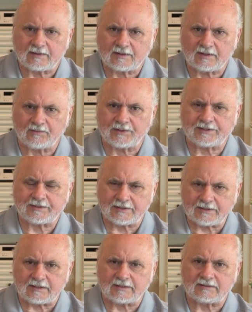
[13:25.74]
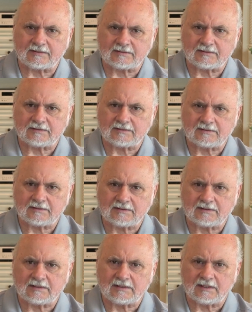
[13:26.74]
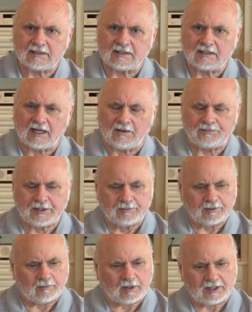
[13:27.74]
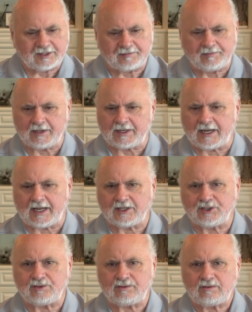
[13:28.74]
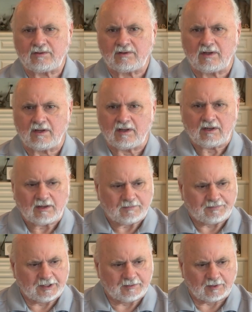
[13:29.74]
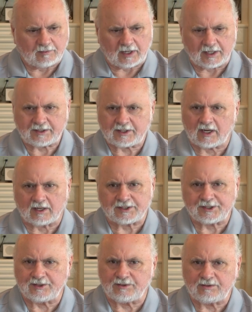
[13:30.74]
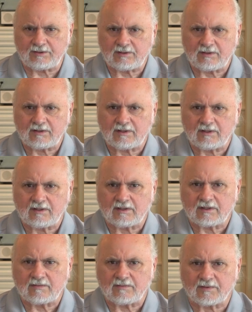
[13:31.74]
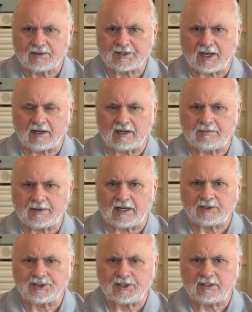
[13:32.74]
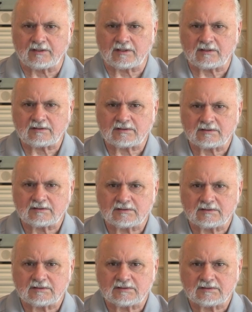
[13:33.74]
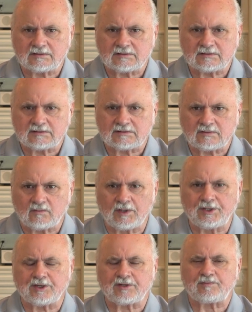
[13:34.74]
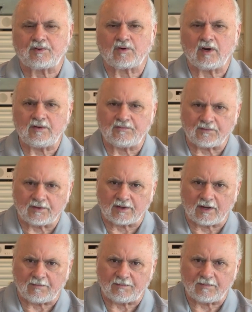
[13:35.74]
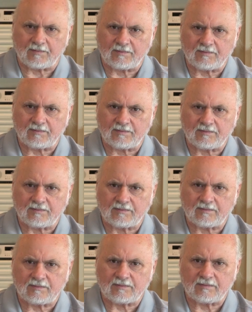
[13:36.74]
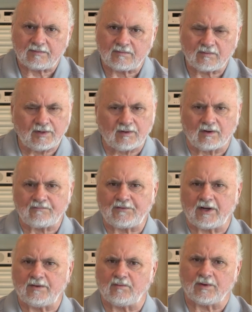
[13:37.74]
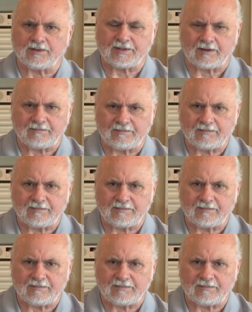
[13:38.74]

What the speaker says: Can we see it? And people might spit on you, and people might cuss you for telling them about Jesus. We just pray for them. We don't fight with them.